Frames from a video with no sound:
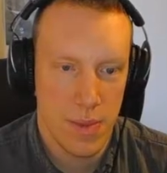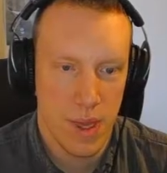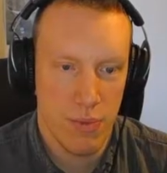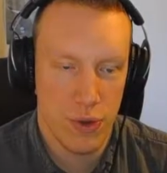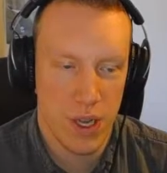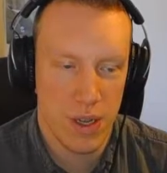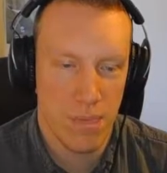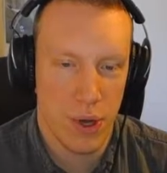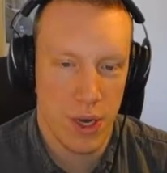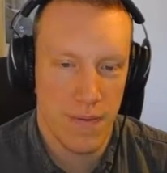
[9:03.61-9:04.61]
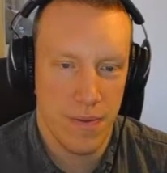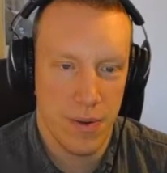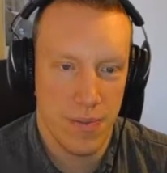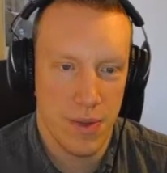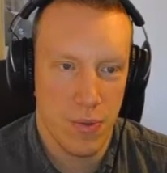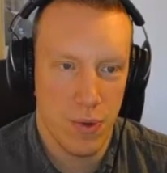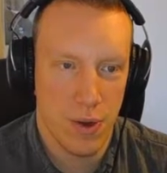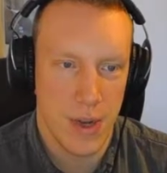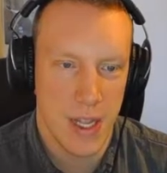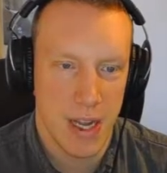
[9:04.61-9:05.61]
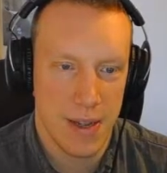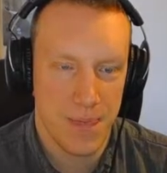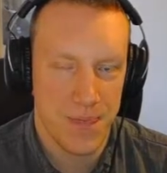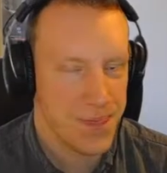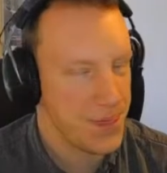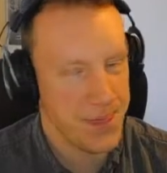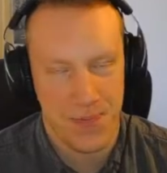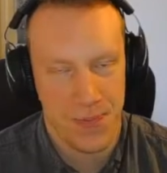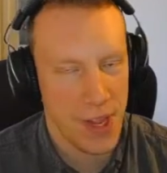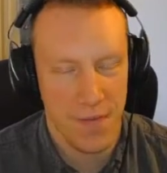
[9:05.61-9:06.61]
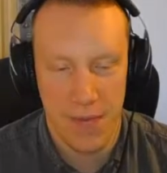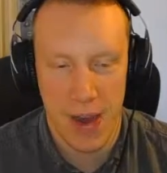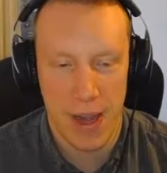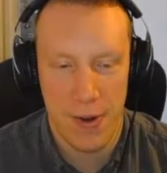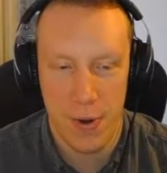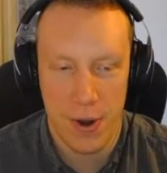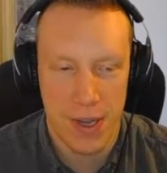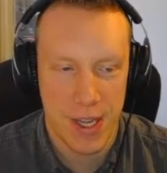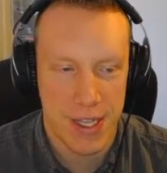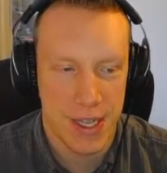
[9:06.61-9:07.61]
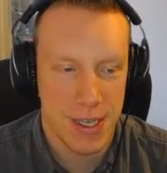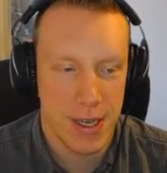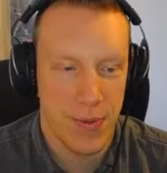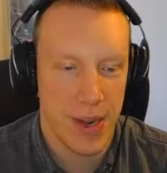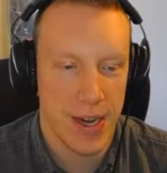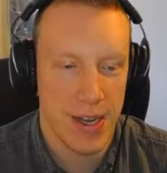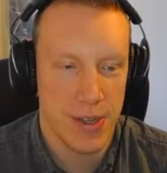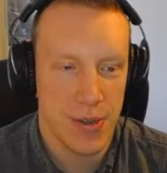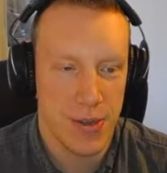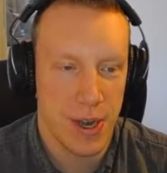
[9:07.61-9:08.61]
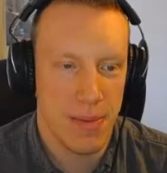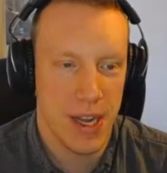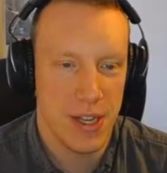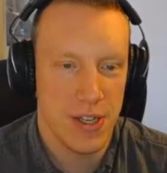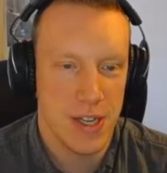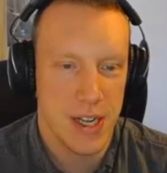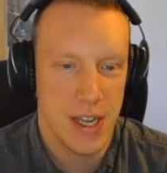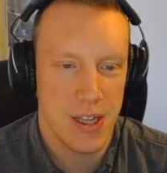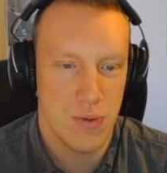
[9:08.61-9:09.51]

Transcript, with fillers: Protect Polly from the water attack. Fire Rock isn't really a good combination against